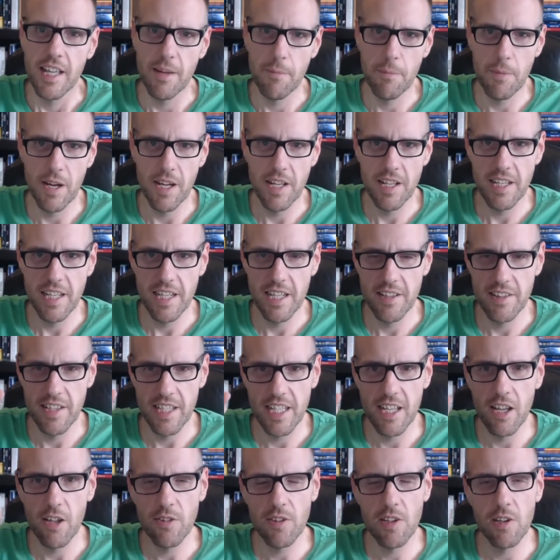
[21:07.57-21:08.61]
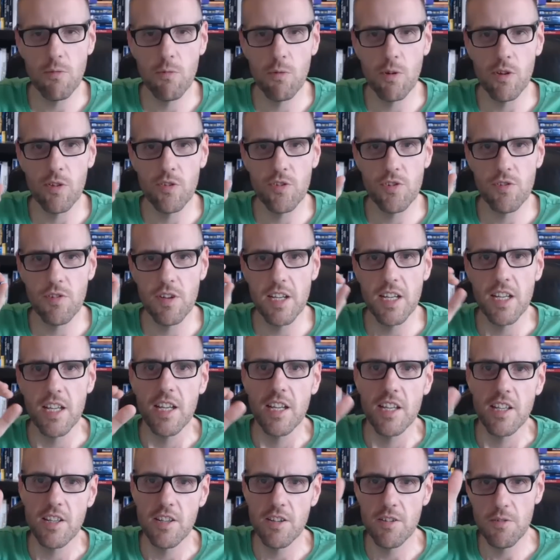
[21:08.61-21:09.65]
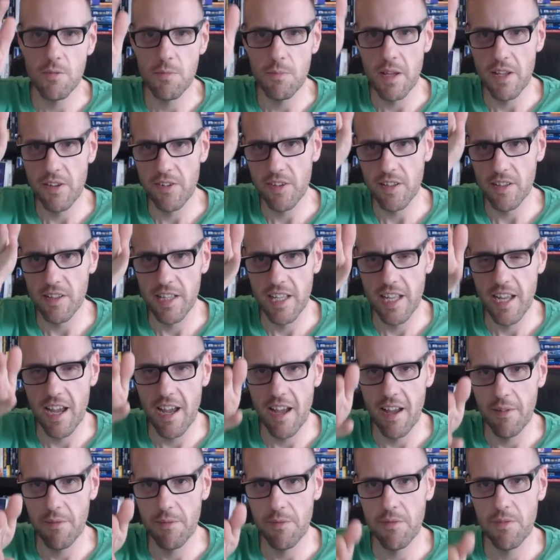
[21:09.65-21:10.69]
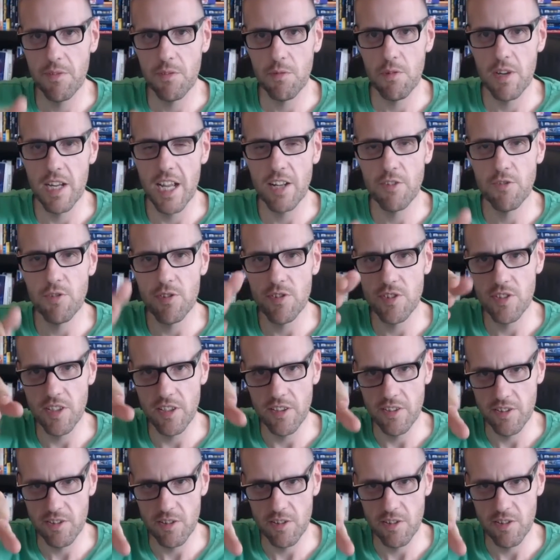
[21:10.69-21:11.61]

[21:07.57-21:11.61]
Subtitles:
But in the Celtic world tree, you basically have three entrances.